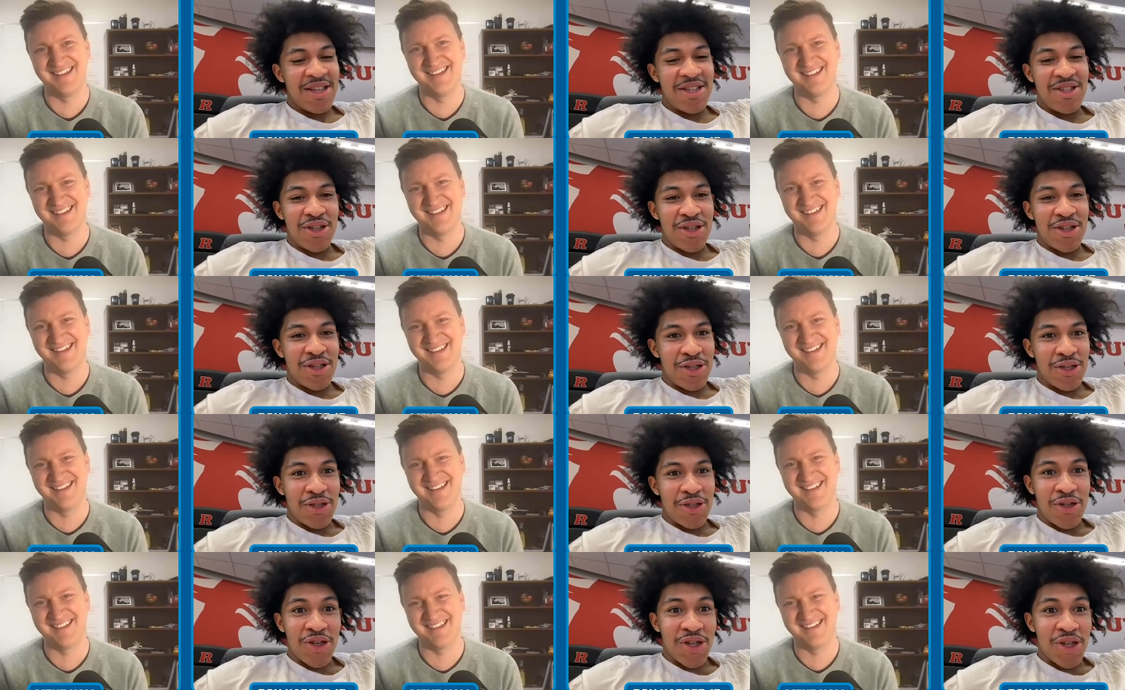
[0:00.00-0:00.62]
Speaker 1: it's
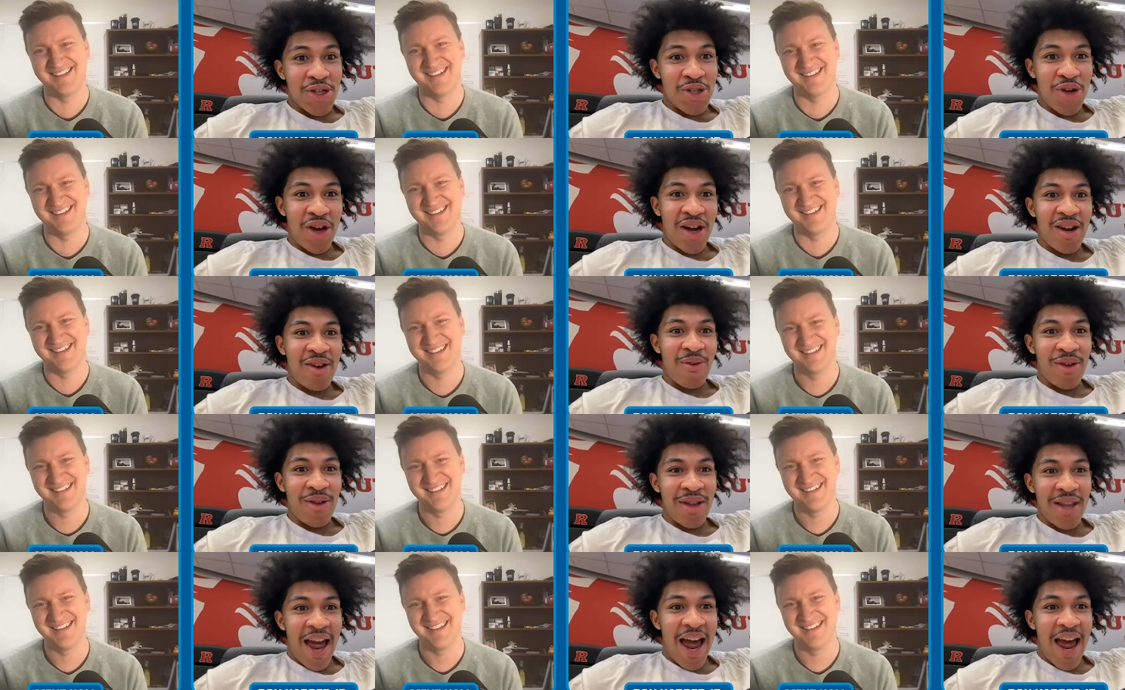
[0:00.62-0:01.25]
just you're just trying to
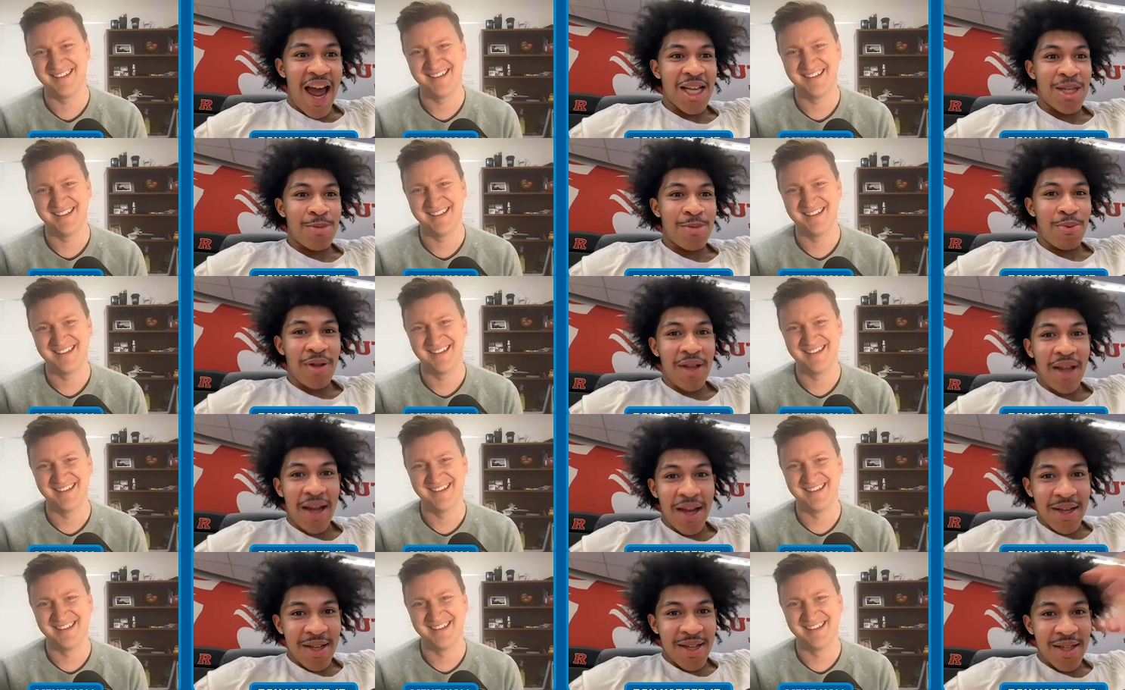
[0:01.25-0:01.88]
relax
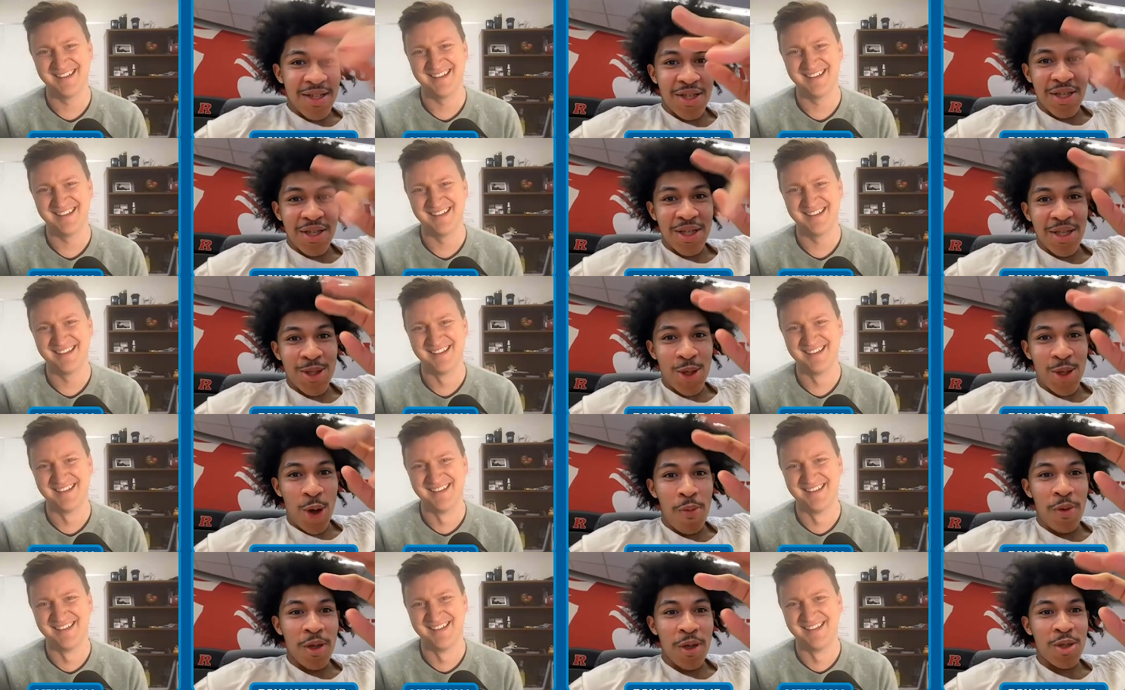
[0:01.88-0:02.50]
but like it's just
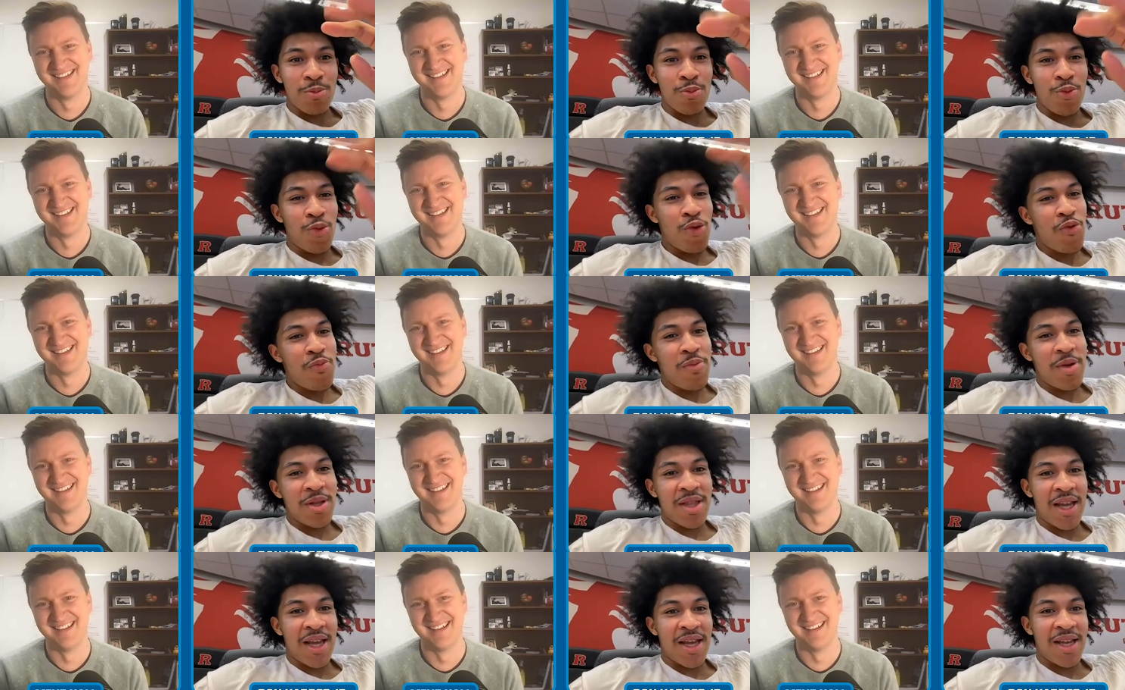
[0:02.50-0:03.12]
so much
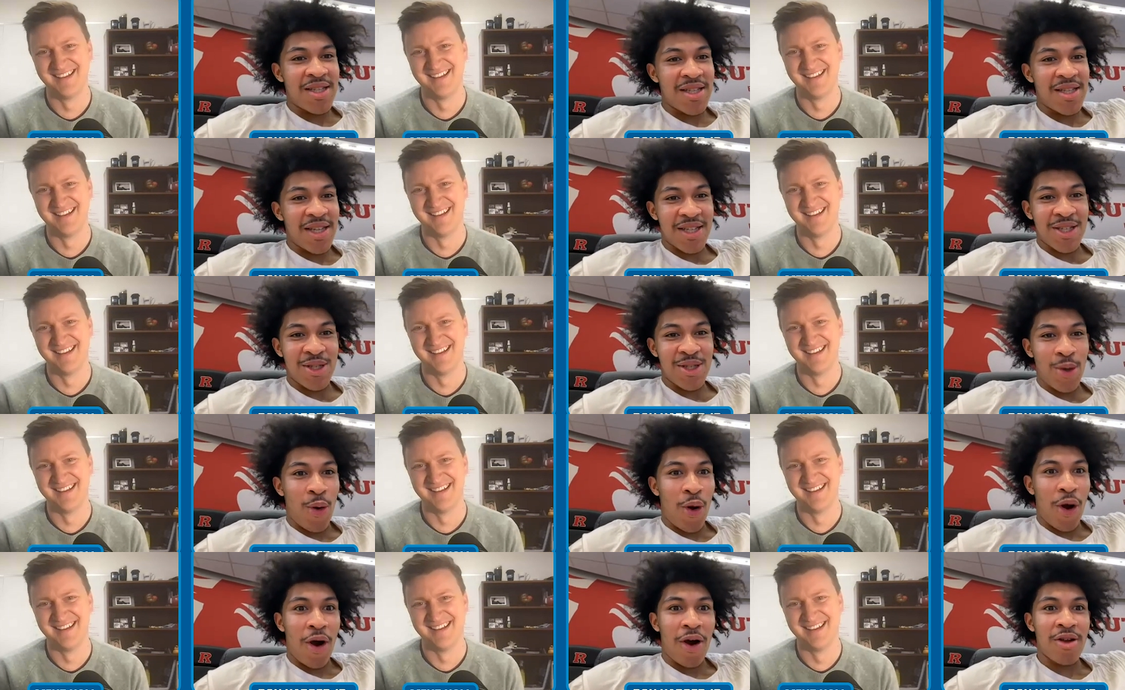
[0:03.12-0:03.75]
movement that it's like
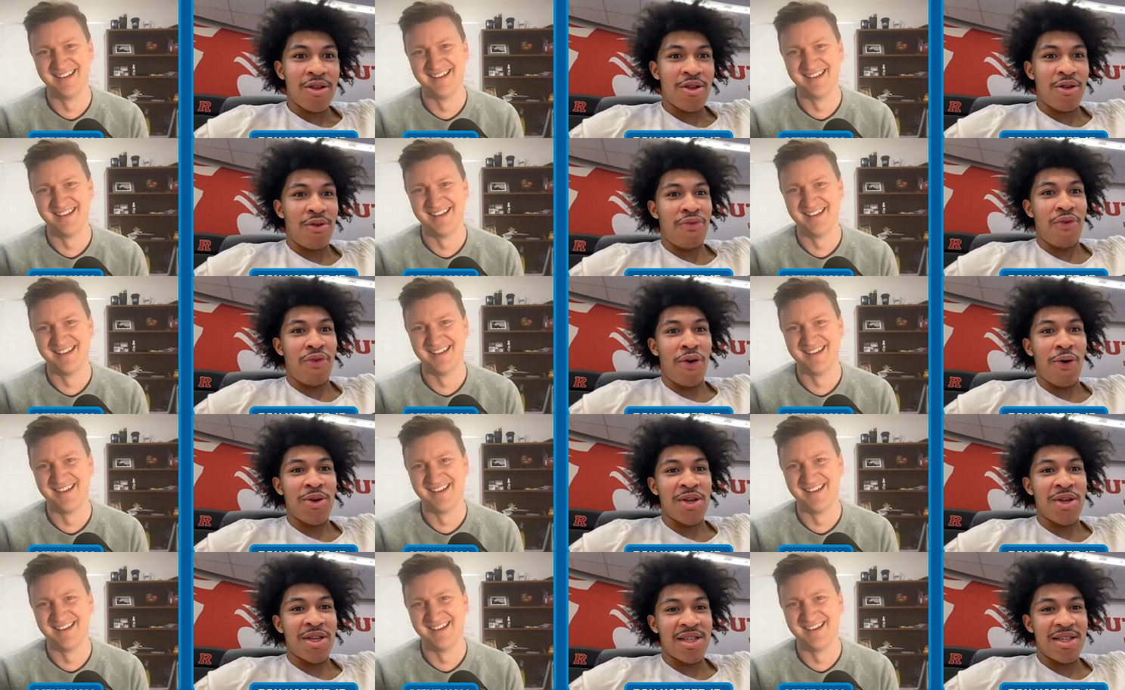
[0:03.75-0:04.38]
so hard to
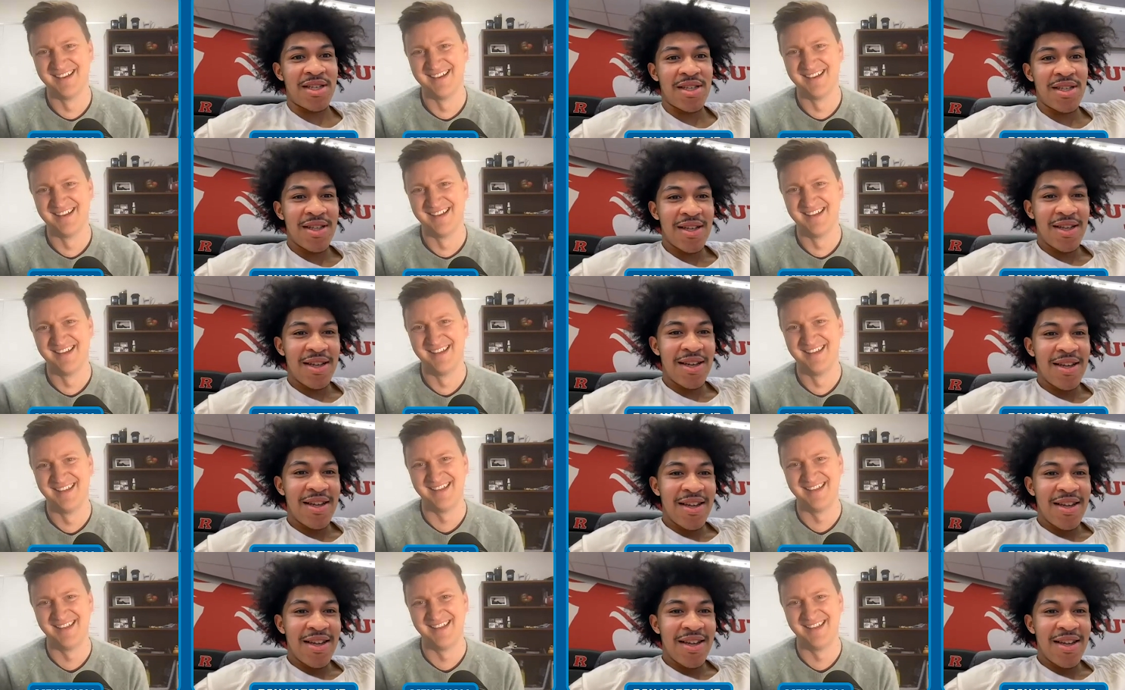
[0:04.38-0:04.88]
focus